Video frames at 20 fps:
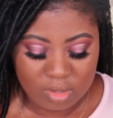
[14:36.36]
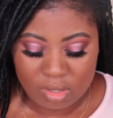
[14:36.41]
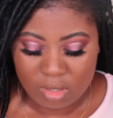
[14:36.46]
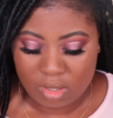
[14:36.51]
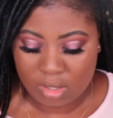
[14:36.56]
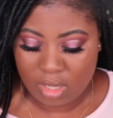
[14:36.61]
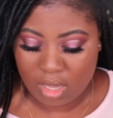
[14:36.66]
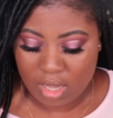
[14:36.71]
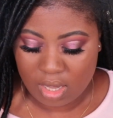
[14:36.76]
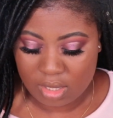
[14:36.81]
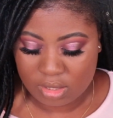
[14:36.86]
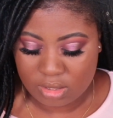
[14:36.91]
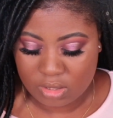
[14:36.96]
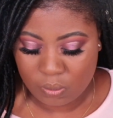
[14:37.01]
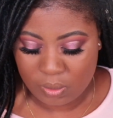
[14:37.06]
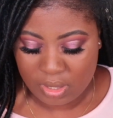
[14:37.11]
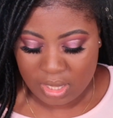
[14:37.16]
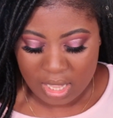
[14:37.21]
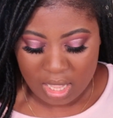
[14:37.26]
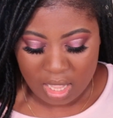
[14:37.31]
Okay, so
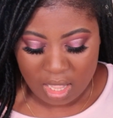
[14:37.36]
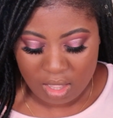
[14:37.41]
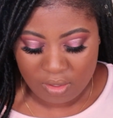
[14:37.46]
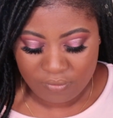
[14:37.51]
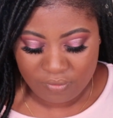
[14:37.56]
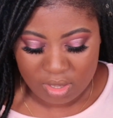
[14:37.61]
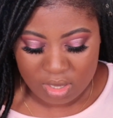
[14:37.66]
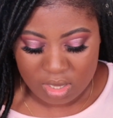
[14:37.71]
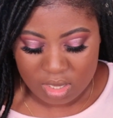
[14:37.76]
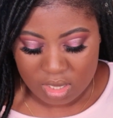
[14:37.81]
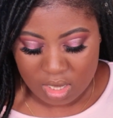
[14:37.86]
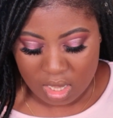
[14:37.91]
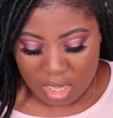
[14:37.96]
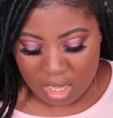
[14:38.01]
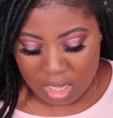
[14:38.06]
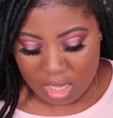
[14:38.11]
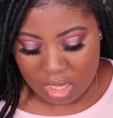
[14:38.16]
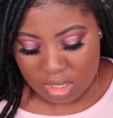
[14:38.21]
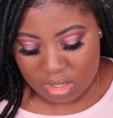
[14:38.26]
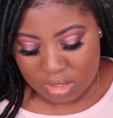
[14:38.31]
we have
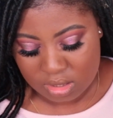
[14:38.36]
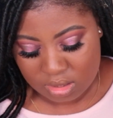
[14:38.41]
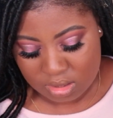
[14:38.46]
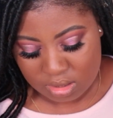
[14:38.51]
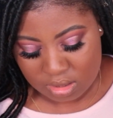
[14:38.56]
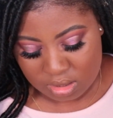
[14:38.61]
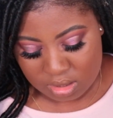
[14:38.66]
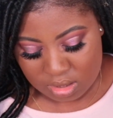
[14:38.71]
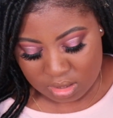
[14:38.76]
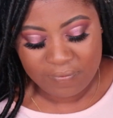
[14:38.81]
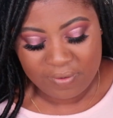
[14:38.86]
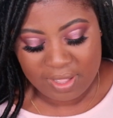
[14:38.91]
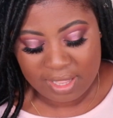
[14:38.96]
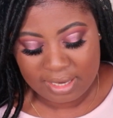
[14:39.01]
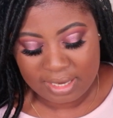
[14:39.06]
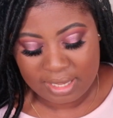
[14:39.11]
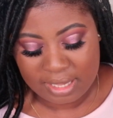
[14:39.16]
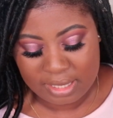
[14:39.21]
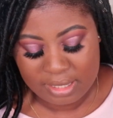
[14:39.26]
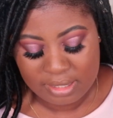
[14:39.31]
NARS
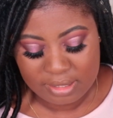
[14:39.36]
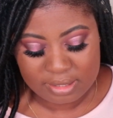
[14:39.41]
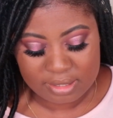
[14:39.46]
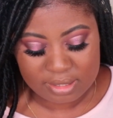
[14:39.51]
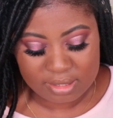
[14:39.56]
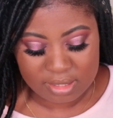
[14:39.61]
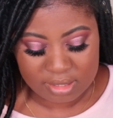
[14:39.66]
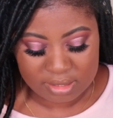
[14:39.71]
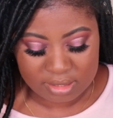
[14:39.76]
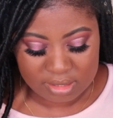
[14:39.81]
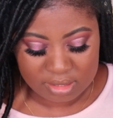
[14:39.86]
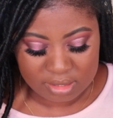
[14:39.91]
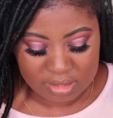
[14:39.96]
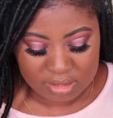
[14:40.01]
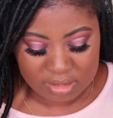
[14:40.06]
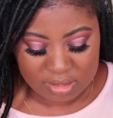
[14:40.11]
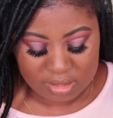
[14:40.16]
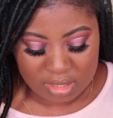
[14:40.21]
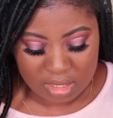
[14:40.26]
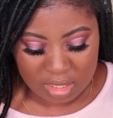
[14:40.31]
Valise. This
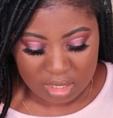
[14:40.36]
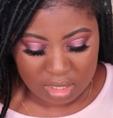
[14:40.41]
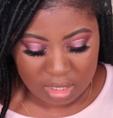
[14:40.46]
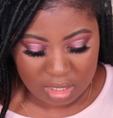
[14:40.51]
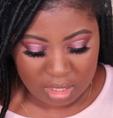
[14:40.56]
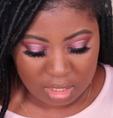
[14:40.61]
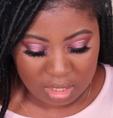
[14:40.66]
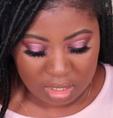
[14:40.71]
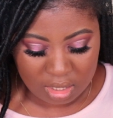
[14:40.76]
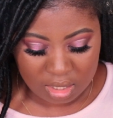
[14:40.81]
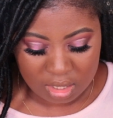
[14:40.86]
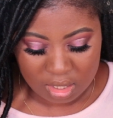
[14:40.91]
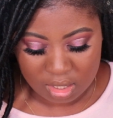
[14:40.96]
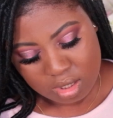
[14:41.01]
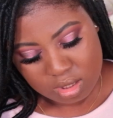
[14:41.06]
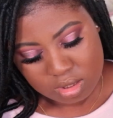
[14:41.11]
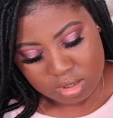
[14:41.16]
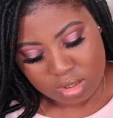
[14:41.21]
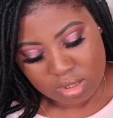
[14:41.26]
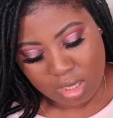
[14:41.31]
is the
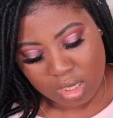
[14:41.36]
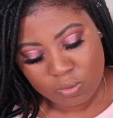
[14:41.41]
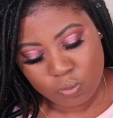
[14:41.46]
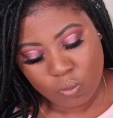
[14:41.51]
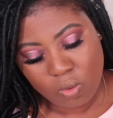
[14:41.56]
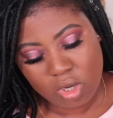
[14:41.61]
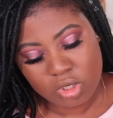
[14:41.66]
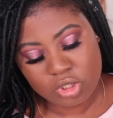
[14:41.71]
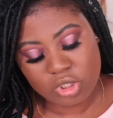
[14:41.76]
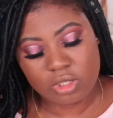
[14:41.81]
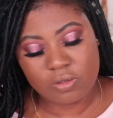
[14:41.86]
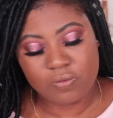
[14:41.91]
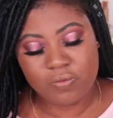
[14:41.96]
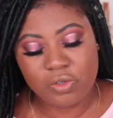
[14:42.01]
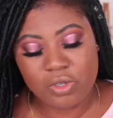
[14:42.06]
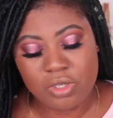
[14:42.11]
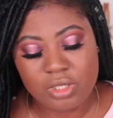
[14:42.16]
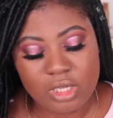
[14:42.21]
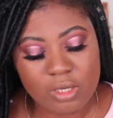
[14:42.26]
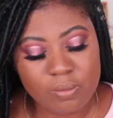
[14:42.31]
Sun Wash
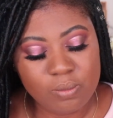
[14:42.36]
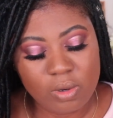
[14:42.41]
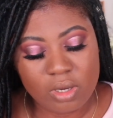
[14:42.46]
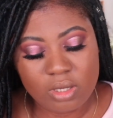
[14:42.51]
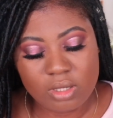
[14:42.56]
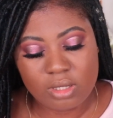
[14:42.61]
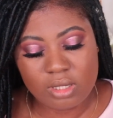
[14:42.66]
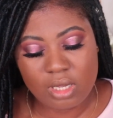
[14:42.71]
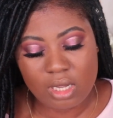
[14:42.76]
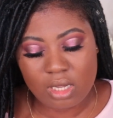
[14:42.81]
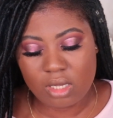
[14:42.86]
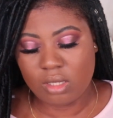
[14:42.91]
Diffusing Bronzer.